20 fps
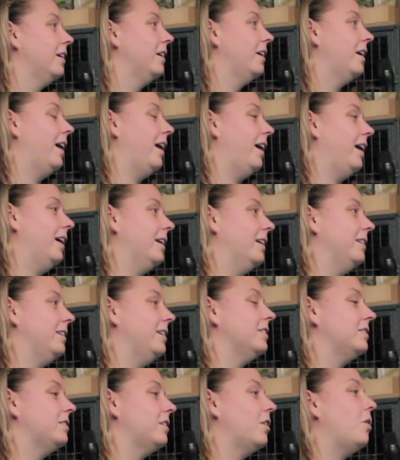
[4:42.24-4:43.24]
And he
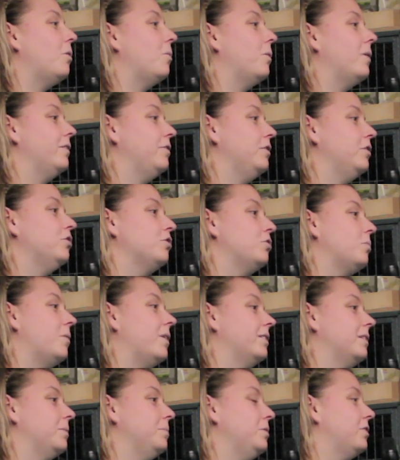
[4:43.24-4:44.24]
said, oh, well, if you just want them,
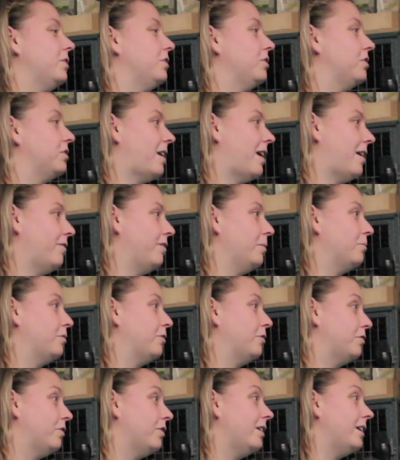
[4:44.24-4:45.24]
you can just have them for
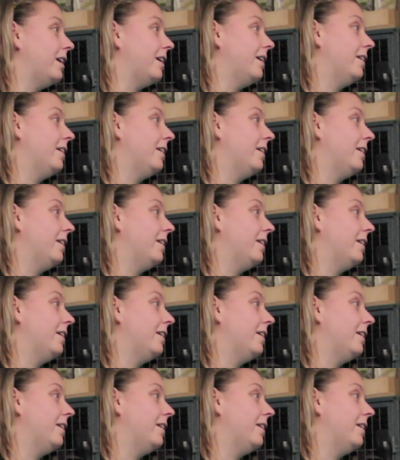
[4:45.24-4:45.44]
free.